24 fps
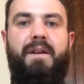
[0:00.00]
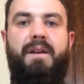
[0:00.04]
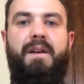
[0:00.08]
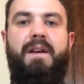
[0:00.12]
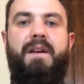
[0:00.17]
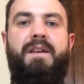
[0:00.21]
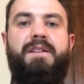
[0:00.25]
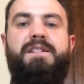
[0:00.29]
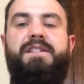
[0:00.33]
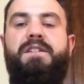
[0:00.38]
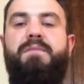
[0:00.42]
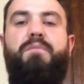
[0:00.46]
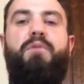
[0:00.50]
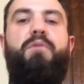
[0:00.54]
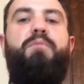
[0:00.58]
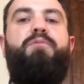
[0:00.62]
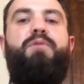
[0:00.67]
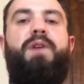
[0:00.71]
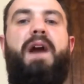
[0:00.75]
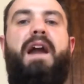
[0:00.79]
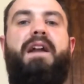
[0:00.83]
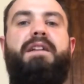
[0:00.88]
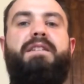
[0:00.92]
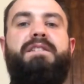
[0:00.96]
Simple
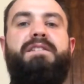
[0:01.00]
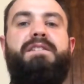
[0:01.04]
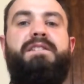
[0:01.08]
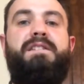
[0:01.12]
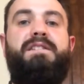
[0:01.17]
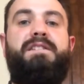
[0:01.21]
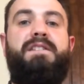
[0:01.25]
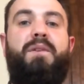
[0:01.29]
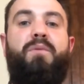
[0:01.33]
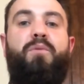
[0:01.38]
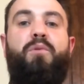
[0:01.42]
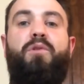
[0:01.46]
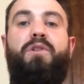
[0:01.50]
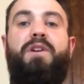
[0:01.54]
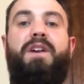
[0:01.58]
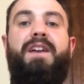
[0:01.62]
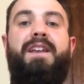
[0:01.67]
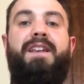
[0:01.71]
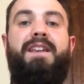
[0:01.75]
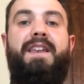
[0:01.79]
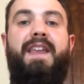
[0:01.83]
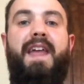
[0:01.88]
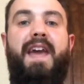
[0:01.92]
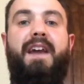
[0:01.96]
practices that will
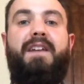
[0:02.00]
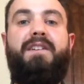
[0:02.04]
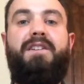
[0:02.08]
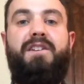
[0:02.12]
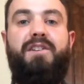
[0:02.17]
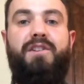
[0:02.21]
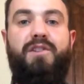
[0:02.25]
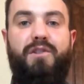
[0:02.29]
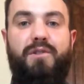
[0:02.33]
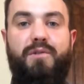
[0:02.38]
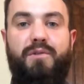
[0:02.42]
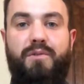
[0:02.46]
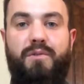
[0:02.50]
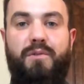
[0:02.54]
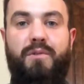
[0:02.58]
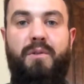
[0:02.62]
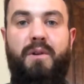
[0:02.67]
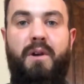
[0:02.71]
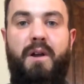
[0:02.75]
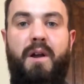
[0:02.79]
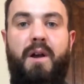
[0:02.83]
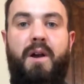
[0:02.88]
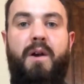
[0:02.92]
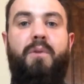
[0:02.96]
connect you
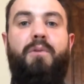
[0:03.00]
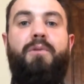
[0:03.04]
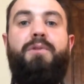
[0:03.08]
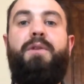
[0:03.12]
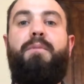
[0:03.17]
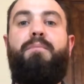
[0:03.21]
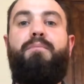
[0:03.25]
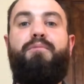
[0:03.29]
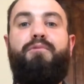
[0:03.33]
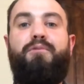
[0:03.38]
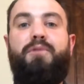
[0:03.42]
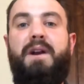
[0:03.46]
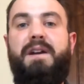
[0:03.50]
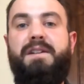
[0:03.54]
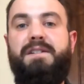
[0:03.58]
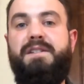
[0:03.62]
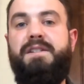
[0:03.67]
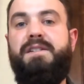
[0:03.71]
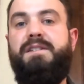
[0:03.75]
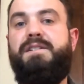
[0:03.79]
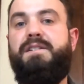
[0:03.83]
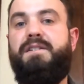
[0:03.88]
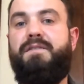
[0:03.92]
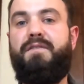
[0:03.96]
with the
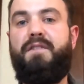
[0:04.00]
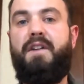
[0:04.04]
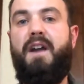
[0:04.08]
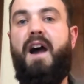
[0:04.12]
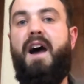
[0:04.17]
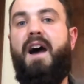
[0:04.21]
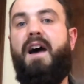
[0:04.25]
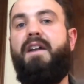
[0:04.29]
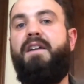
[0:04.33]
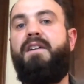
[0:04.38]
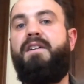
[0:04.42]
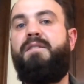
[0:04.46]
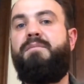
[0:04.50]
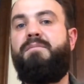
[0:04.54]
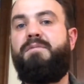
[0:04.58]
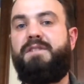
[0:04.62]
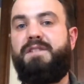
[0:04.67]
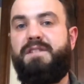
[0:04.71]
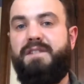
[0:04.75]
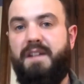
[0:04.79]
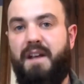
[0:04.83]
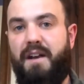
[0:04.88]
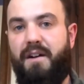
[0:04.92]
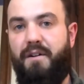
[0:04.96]
presence of God
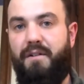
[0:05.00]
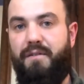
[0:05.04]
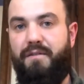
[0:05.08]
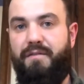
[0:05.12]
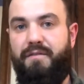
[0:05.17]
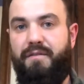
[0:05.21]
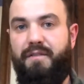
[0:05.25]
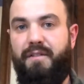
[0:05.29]
himself.